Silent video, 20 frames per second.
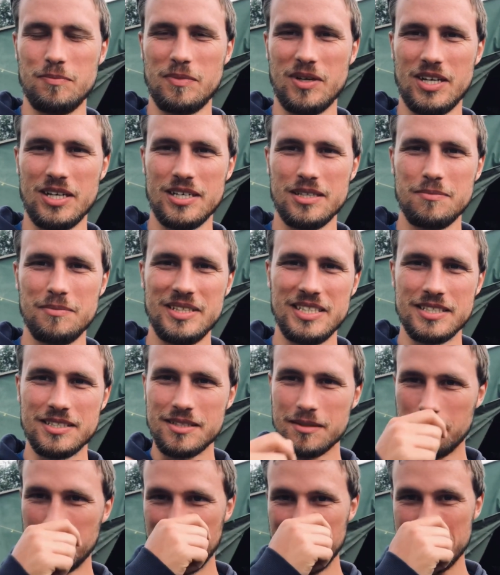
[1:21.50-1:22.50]
behind me is
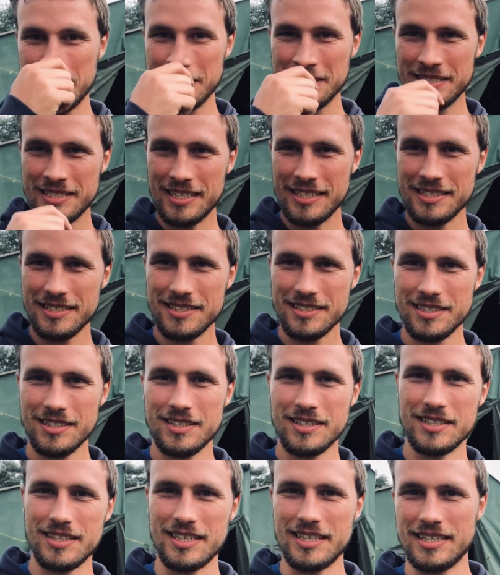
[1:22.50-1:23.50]
the meeting tent,
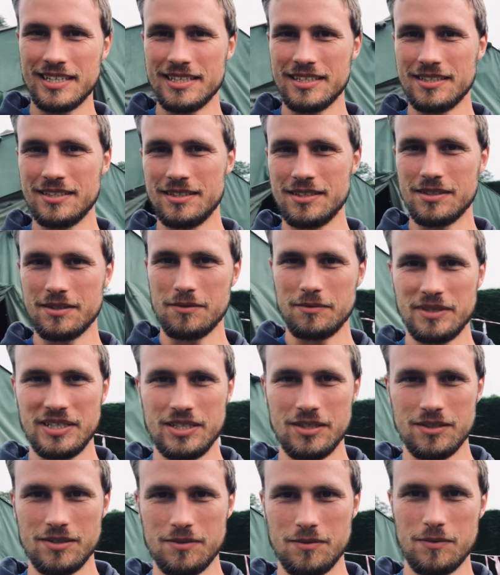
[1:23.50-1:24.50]
and we
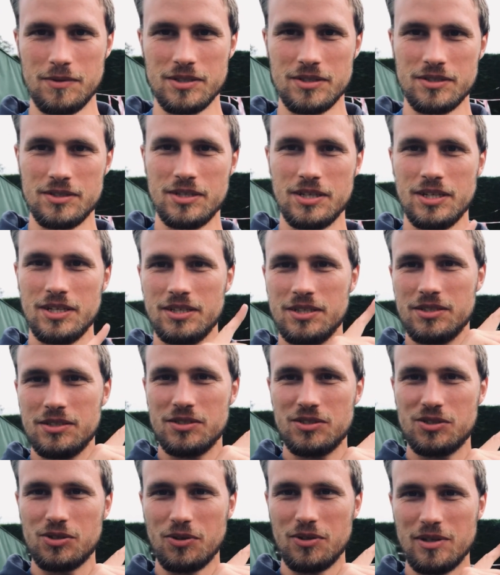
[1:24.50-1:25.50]
got one
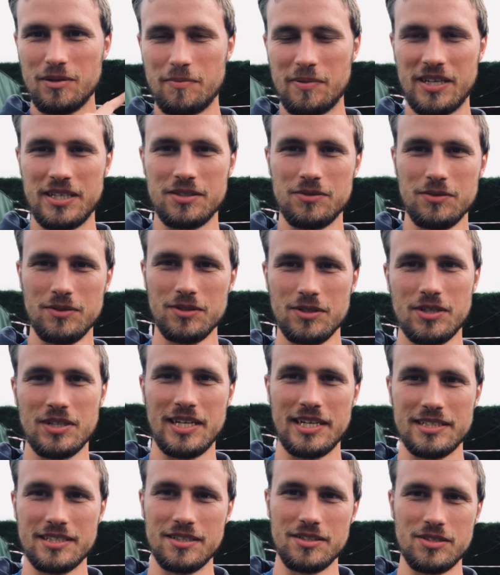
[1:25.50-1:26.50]
solar panel
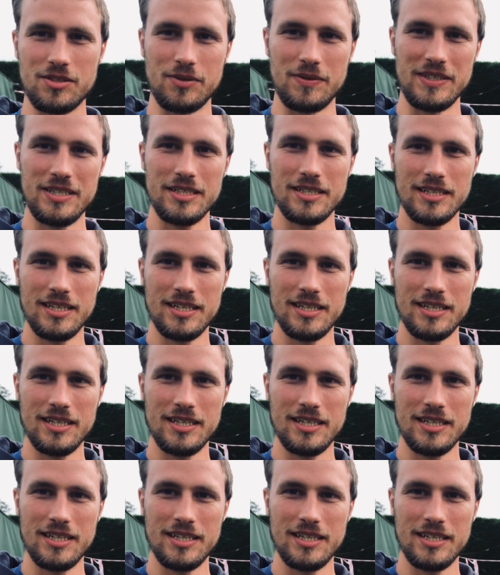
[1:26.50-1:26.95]
connected to it.